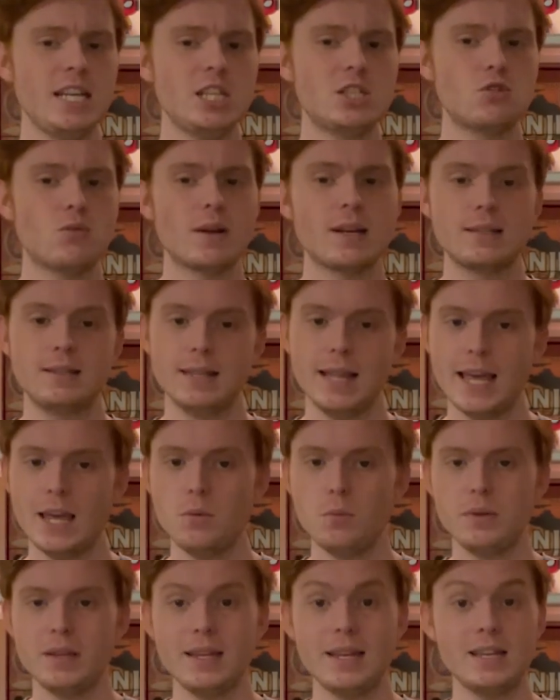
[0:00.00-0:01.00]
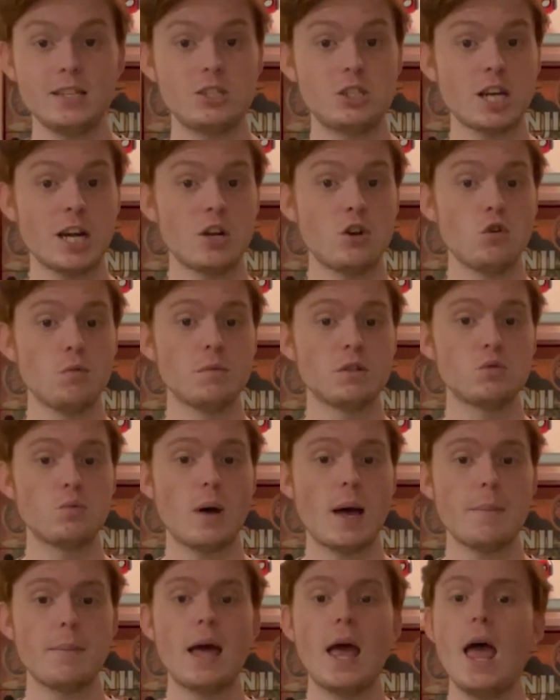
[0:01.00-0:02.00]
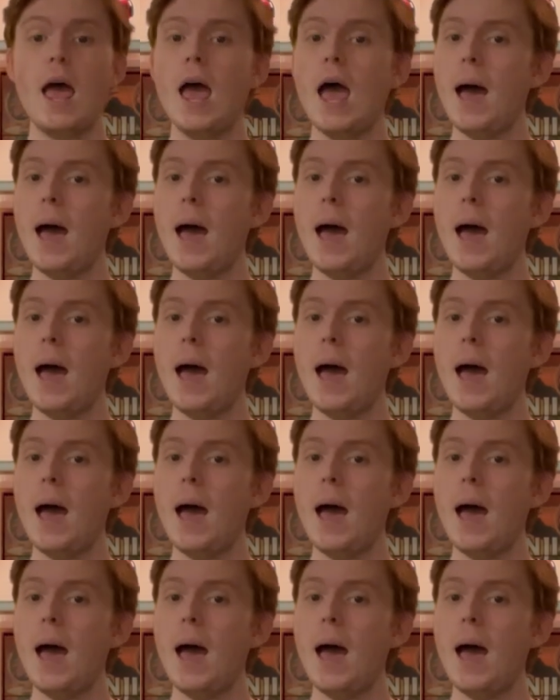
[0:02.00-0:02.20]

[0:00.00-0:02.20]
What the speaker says: Easter eggs laid within its ginormous web,